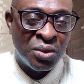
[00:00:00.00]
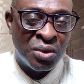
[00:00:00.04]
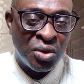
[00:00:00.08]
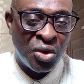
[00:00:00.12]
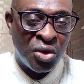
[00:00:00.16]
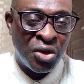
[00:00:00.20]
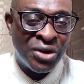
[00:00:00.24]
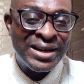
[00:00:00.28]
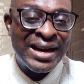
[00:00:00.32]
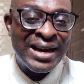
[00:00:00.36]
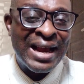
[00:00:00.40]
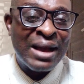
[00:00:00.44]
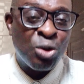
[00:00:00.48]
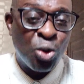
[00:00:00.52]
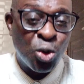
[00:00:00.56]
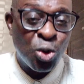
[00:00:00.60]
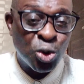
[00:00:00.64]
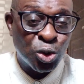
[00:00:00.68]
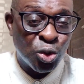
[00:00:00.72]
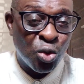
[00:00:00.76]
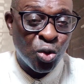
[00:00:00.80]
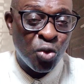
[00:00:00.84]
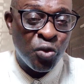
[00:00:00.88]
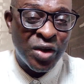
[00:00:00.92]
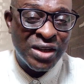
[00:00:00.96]
under
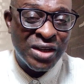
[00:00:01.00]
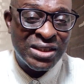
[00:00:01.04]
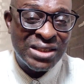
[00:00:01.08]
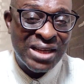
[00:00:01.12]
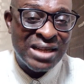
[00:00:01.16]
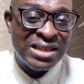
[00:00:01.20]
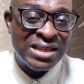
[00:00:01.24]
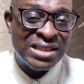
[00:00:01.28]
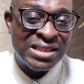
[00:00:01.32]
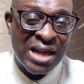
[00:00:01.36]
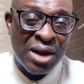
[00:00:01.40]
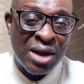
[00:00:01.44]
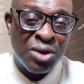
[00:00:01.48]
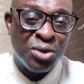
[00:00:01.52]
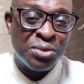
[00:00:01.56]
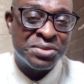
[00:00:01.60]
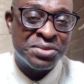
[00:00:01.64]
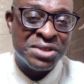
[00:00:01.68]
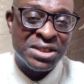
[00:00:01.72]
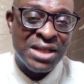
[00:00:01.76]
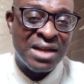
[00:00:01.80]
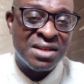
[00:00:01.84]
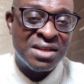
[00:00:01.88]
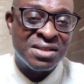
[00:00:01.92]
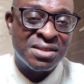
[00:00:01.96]
controversial
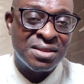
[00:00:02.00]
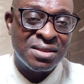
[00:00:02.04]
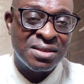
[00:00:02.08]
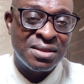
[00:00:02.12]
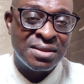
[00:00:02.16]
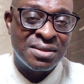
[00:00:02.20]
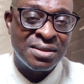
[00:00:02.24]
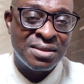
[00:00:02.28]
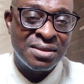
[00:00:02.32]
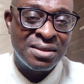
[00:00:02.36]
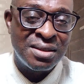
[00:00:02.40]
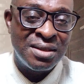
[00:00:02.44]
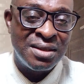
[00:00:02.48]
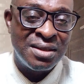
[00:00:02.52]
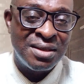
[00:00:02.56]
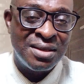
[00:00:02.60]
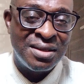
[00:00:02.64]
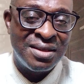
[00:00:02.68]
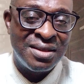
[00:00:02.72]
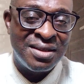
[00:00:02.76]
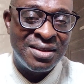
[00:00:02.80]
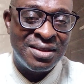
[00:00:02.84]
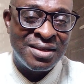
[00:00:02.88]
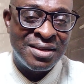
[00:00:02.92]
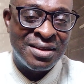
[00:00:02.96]
circumstances
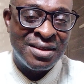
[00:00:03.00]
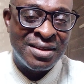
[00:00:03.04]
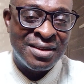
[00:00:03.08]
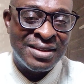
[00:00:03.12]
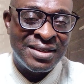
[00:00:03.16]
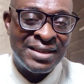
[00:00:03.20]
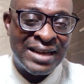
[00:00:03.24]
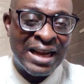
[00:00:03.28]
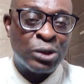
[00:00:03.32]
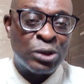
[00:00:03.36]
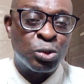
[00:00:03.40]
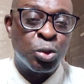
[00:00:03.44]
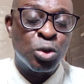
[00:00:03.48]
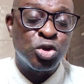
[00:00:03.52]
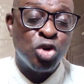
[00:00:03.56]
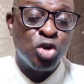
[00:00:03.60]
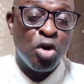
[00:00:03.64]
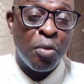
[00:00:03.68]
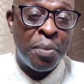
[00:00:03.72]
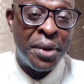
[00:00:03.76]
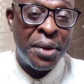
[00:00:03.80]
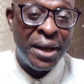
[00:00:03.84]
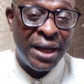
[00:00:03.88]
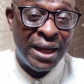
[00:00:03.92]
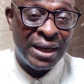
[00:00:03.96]
that was
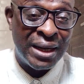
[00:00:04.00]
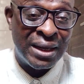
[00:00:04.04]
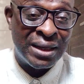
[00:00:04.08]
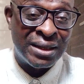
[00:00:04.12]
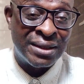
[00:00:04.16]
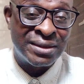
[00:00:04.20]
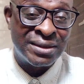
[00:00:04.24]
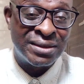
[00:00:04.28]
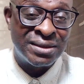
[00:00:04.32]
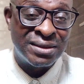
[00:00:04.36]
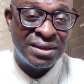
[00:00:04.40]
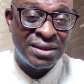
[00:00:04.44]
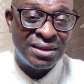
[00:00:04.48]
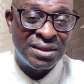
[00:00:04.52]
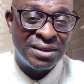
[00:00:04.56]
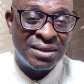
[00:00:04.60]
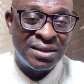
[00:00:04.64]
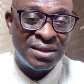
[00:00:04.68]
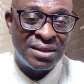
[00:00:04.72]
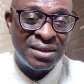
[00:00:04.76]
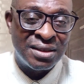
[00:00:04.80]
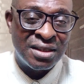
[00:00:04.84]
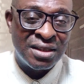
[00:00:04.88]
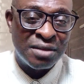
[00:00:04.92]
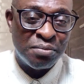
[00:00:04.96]
upheld
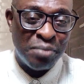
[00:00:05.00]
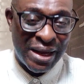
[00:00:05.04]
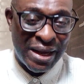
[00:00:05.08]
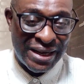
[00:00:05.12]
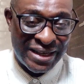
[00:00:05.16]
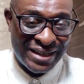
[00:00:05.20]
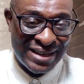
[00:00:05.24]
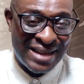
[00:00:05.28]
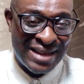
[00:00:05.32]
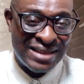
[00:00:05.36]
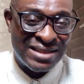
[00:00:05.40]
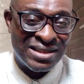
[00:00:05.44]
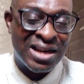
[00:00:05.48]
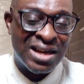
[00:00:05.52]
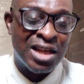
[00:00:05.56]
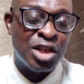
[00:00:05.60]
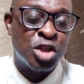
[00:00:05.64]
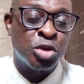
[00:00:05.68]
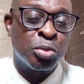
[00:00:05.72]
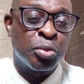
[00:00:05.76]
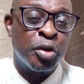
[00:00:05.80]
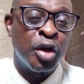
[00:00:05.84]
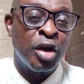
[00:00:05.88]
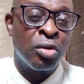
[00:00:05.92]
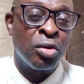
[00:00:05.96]
by the Nigerian
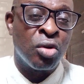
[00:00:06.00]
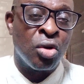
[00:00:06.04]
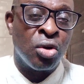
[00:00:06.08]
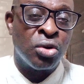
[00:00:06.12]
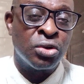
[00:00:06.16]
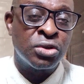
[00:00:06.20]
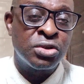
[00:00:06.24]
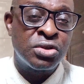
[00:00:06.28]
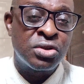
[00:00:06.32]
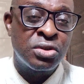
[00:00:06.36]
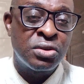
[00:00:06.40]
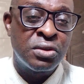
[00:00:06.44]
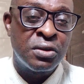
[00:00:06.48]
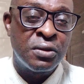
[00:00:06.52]
Supreme Court.